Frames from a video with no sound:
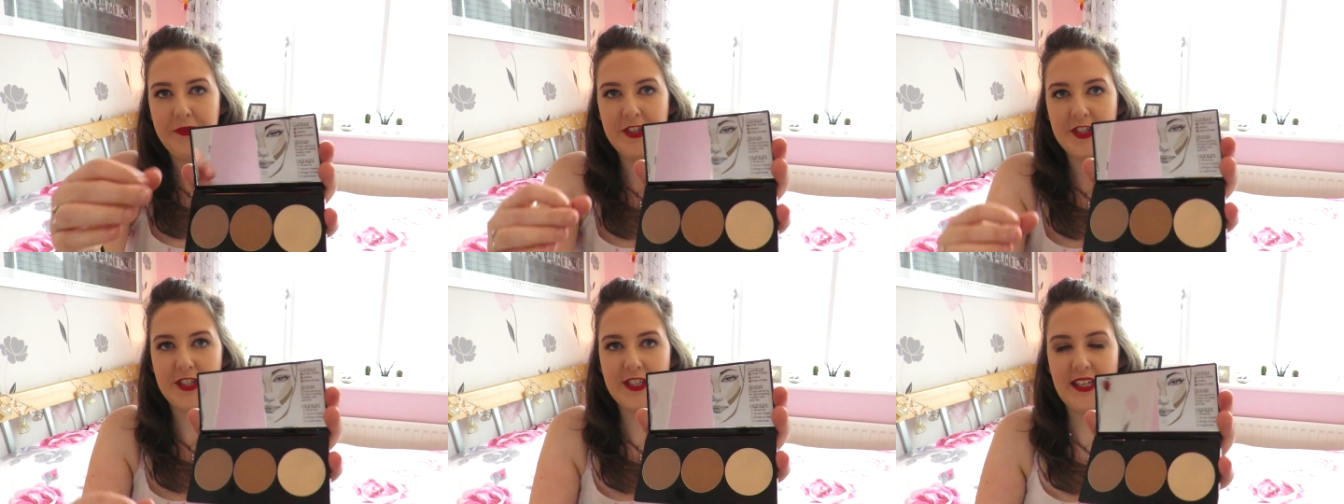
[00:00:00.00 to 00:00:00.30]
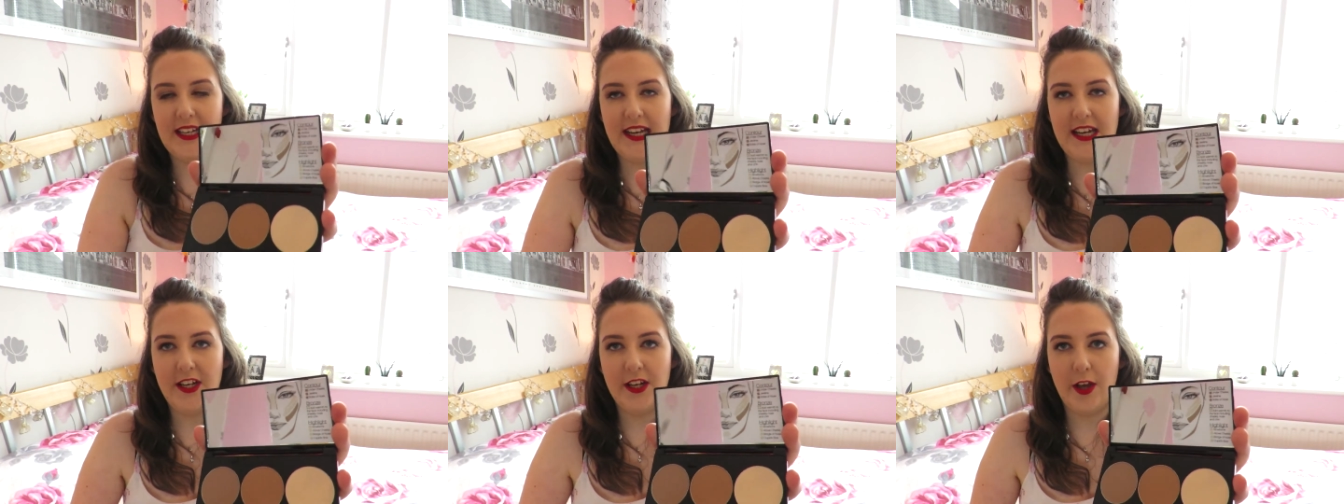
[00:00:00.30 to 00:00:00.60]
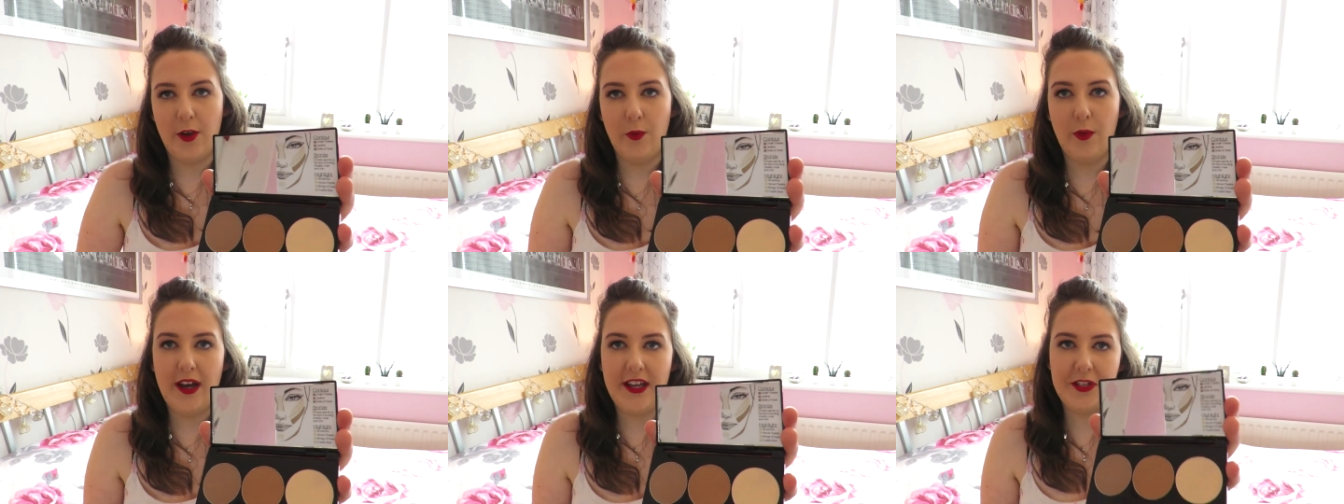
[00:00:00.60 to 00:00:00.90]
just to let you
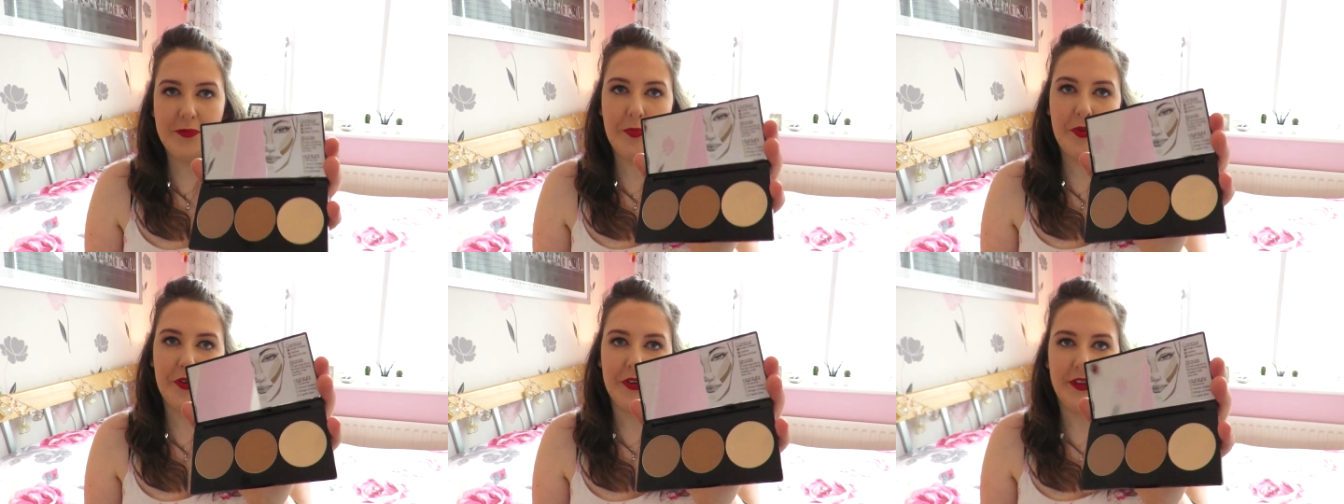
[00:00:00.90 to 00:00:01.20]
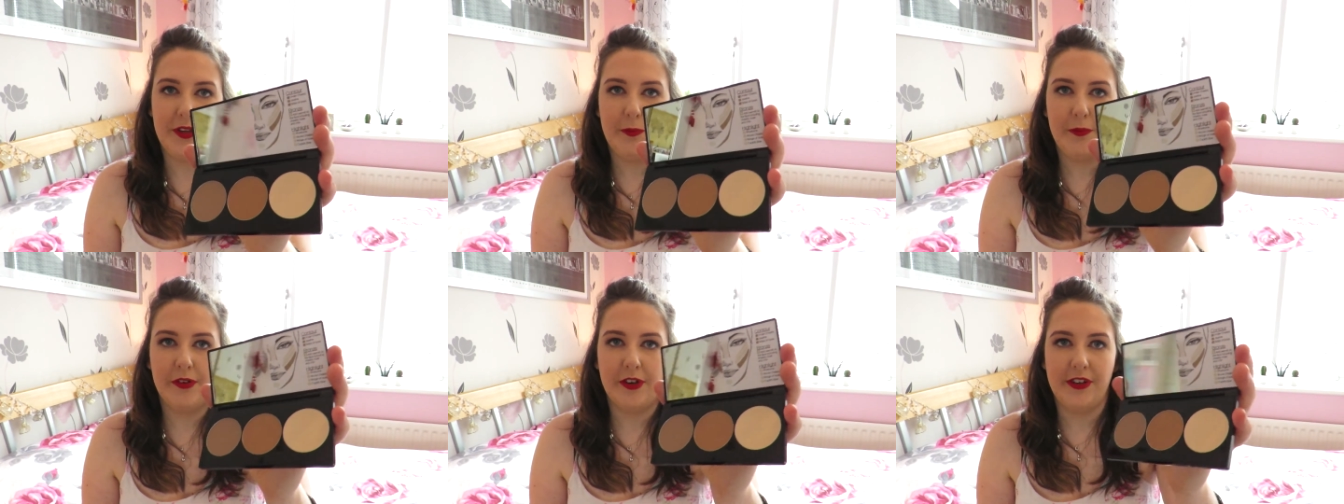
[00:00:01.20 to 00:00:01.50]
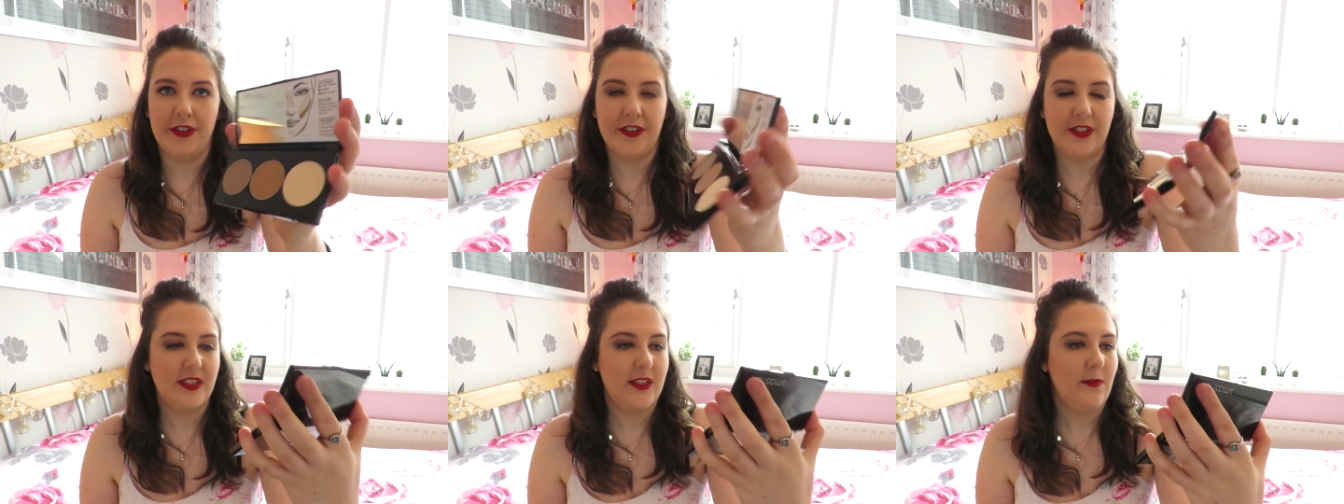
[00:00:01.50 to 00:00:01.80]
know where to put the
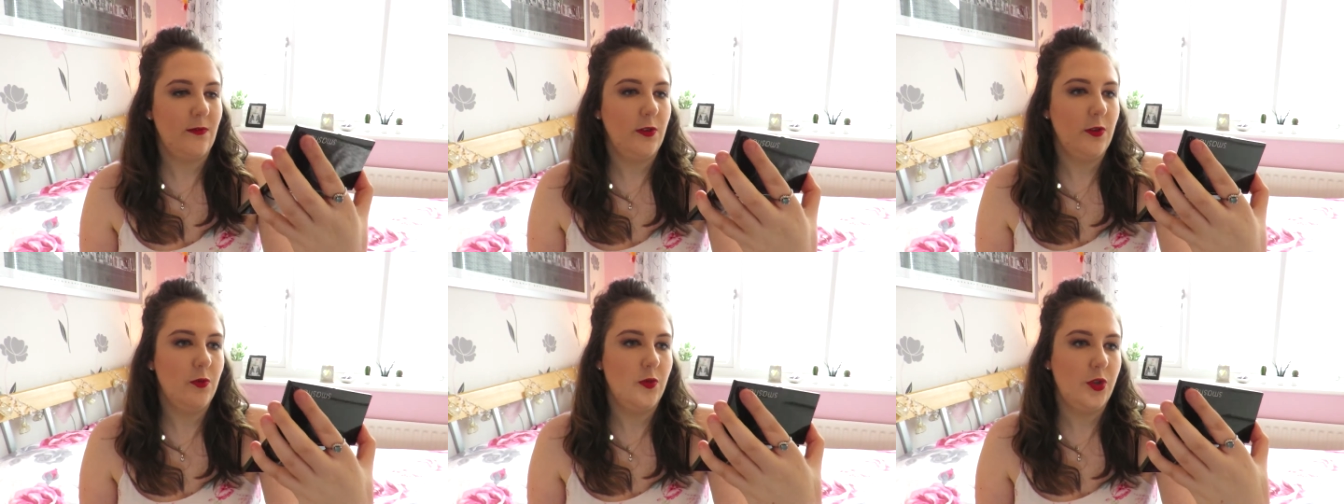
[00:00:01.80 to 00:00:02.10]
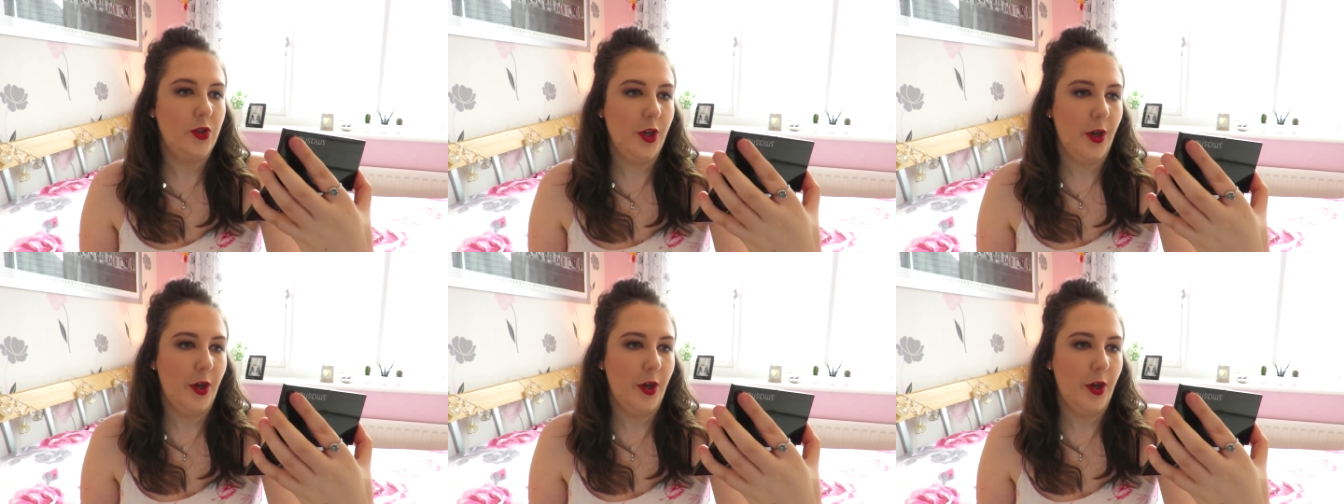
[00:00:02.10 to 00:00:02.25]
products if you